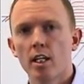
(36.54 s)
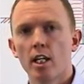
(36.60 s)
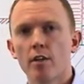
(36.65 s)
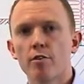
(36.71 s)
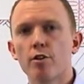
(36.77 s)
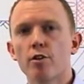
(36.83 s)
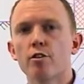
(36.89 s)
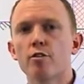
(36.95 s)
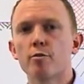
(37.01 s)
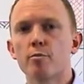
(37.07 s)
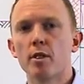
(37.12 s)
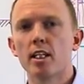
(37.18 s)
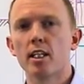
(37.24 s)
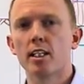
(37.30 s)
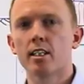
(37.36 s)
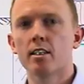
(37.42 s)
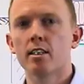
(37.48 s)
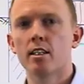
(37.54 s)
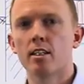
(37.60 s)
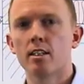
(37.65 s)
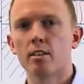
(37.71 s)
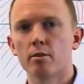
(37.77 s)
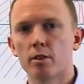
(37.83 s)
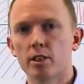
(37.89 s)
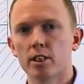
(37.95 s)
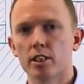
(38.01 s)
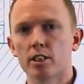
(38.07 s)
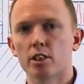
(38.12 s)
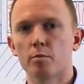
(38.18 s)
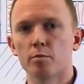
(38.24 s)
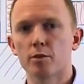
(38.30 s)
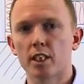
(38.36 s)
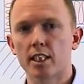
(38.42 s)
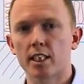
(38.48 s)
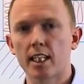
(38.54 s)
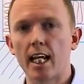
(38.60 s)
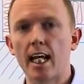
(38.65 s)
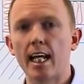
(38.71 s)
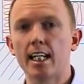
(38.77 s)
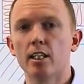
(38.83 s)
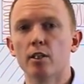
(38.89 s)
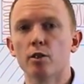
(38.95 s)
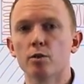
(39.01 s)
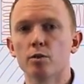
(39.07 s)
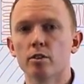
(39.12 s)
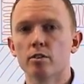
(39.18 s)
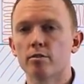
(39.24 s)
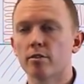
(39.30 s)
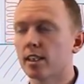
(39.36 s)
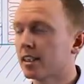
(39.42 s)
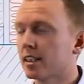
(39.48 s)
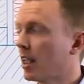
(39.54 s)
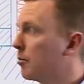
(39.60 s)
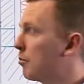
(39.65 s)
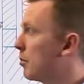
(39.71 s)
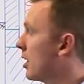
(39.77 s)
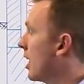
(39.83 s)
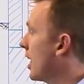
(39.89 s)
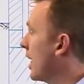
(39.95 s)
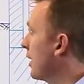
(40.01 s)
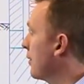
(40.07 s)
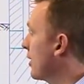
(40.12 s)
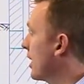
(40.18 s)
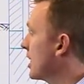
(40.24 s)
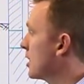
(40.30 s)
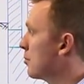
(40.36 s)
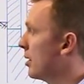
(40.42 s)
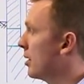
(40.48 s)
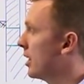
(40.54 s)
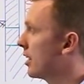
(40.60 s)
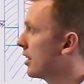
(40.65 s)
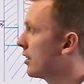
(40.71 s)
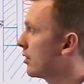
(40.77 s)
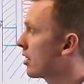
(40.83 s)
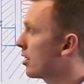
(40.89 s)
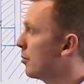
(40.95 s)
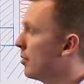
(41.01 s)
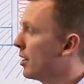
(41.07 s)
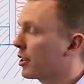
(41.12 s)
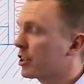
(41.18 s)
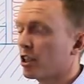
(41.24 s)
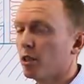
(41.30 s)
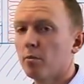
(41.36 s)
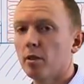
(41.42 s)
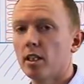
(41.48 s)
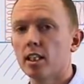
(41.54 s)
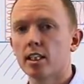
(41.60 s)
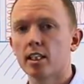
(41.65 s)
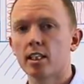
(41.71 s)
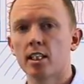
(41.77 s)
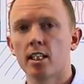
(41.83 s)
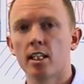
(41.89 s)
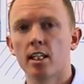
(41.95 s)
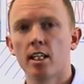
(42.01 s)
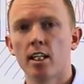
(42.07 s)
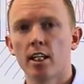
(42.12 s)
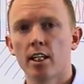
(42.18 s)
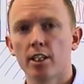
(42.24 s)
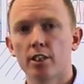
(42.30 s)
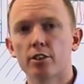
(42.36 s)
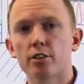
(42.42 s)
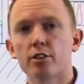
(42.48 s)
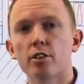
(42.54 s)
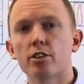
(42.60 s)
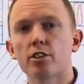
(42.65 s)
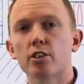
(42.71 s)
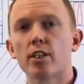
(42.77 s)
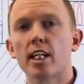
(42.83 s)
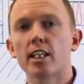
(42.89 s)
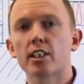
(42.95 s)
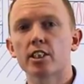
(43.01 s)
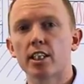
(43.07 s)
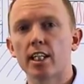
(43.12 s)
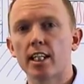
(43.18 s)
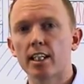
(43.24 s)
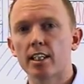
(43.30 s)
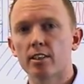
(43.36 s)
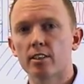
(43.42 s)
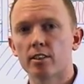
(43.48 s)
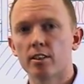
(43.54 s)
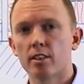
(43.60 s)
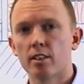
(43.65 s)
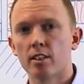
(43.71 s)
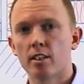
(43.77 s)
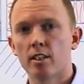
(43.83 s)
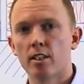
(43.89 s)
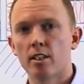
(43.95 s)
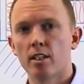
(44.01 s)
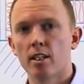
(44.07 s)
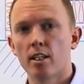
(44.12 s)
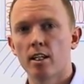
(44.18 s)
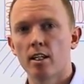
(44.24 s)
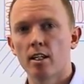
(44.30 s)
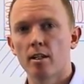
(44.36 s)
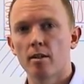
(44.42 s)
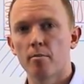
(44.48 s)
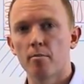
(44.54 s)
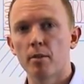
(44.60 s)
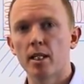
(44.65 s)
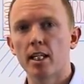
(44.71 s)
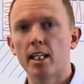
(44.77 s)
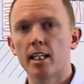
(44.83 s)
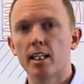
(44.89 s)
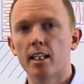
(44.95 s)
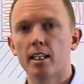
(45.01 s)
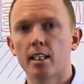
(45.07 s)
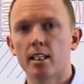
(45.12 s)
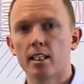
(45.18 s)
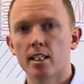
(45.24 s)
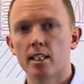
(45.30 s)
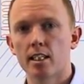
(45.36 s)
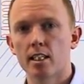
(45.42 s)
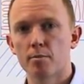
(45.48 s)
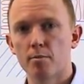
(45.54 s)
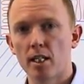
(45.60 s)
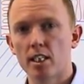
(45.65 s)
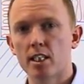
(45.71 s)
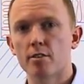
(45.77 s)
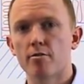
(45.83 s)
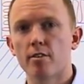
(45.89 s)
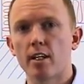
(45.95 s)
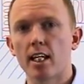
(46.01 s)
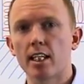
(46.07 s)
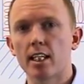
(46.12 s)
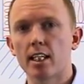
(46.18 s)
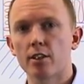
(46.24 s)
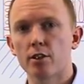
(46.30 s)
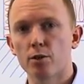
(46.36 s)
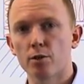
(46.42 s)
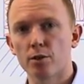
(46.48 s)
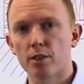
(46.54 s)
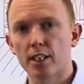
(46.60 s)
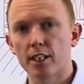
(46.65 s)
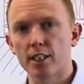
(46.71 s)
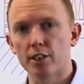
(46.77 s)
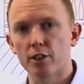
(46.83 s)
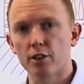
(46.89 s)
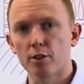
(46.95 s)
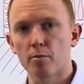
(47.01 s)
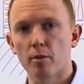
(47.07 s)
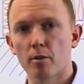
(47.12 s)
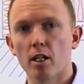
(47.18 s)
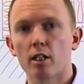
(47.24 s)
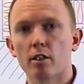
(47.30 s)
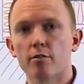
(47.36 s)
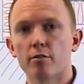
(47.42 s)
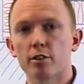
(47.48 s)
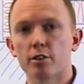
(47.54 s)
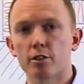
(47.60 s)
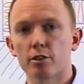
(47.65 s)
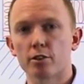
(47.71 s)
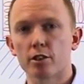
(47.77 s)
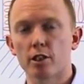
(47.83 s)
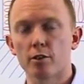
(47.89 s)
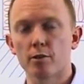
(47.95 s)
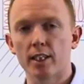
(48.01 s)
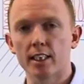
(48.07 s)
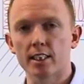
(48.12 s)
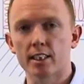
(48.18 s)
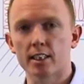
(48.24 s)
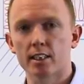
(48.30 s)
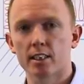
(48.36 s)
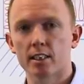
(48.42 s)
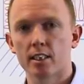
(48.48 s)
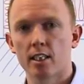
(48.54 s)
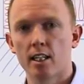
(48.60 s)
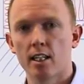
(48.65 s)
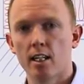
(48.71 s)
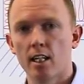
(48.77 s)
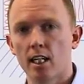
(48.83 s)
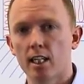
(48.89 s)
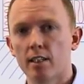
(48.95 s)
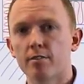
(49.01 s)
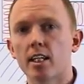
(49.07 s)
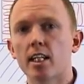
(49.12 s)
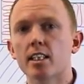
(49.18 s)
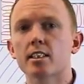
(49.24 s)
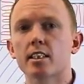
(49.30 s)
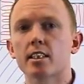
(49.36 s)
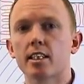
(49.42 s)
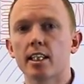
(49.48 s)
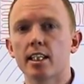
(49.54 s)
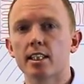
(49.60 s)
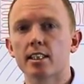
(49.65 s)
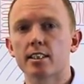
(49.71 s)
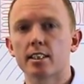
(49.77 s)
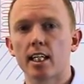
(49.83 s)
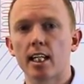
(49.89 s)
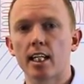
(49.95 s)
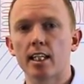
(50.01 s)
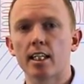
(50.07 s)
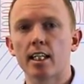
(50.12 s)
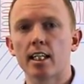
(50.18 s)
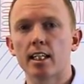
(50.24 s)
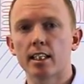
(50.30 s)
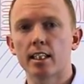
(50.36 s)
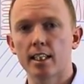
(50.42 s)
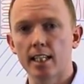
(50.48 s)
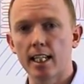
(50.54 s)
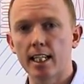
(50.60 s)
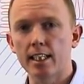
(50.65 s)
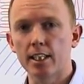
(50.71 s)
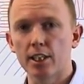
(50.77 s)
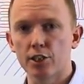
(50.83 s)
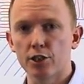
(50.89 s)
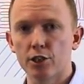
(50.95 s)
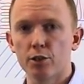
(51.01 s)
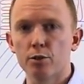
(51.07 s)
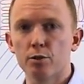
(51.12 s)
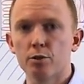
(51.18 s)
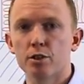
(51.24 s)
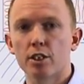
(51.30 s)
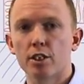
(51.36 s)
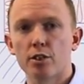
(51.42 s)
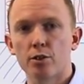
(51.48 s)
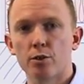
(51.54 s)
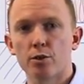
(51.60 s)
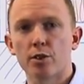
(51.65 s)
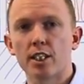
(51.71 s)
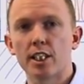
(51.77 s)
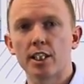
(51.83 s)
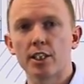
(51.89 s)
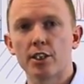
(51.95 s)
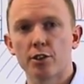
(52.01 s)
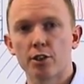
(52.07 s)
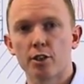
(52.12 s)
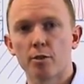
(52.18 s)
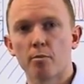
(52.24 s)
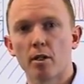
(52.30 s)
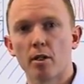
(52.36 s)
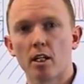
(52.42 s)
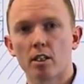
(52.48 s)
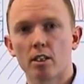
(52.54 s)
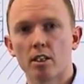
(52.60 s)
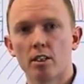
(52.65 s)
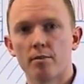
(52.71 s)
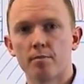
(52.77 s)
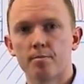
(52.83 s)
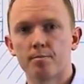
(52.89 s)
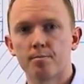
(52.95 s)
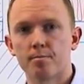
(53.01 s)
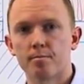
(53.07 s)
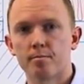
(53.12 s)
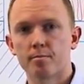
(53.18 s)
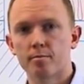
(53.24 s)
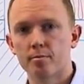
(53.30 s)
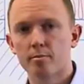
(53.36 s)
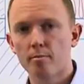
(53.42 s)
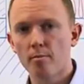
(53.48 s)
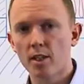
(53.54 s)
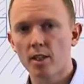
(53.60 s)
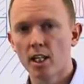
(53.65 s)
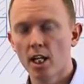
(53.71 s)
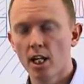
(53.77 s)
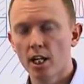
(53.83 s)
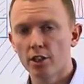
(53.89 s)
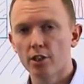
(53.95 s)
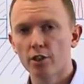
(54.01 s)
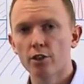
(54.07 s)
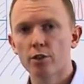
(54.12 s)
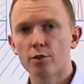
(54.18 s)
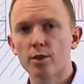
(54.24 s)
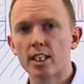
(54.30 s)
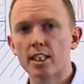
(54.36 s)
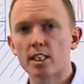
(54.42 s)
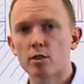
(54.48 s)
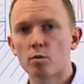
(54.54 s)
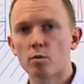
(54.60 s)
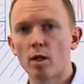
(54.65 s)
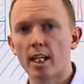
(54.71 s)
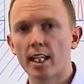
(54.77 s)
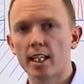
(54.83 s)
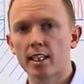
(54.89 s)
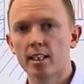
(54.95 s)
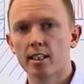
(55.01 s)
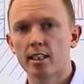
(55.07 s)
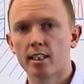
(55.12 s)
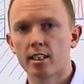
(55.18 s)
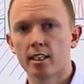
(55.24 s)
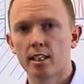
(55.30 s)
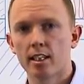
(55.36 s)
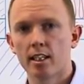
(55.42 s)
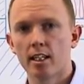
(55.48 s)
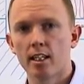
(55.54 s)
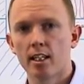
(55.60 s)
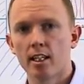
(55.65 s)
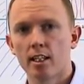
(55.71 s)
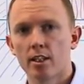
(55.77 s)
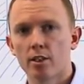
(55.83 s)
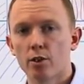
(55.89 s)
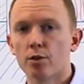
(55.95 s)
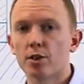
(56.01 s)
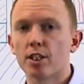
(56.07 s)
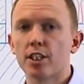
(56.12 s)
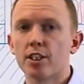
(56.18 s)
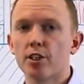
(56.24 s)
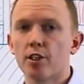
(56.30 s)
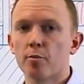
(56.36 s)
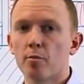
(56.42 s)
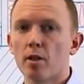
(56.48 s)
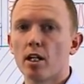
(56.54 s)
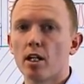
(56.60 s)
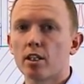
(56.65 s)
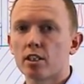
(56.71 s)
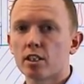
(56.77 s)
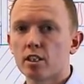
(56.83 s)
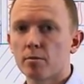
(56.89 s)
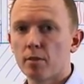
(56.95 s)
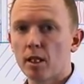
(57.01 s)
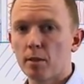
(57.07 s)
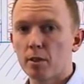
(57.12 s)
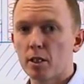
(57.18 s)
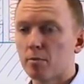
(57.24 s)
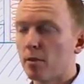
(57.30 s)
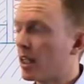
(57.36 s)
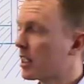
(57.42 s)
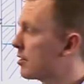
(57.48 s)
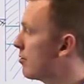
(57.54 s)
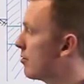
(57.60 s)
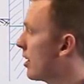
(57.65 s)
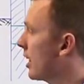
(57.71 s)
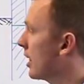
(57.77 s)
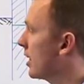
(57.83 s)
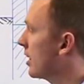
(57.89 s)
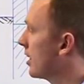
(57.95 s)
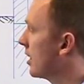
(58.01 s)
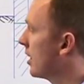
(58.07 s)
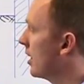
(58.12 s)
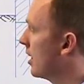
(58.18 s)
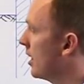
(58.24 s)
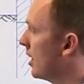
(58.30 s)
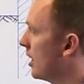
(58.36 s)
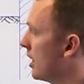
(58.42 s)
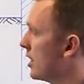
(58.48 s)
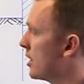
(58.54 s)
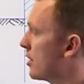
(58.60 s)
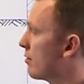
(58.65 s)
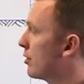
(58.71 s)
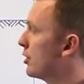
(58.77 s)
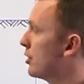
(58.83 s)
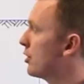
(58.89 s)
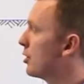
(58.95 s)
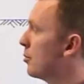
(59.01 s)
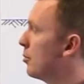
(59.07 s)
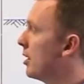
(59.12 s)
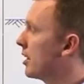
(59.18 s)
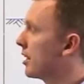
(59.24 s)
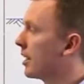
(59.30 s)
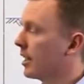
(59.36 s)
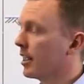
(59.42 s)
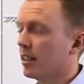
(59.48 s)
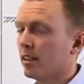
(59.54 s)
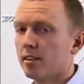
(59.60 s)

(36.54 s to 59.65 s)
If you have a building which is subject to high loading, for example a high-rise building or a commercial building, your structural engineer may specify a 13 Newton block for structural reasons. And if that's the case, then you need to use a 13 Newton block. The other reason why 13 Newton blocks may be specified is for durability.